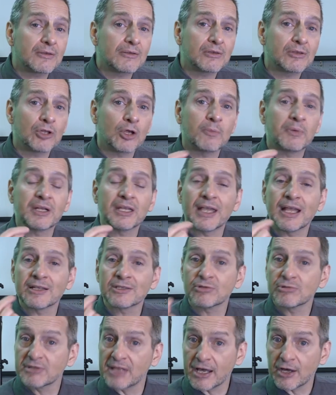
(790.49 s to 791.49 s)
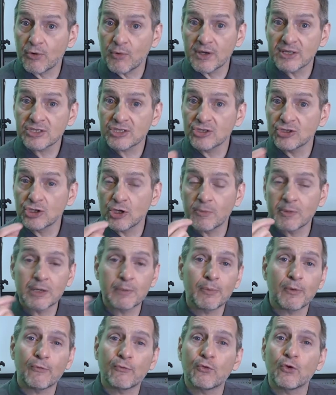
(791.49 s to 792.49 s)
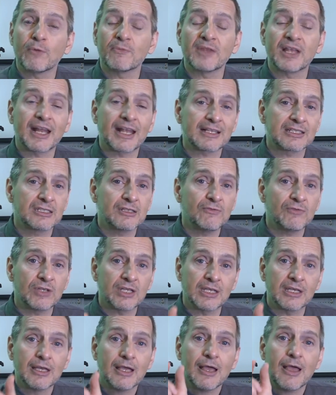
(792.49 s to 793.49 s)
nobody answered that question, nobody performed that activity.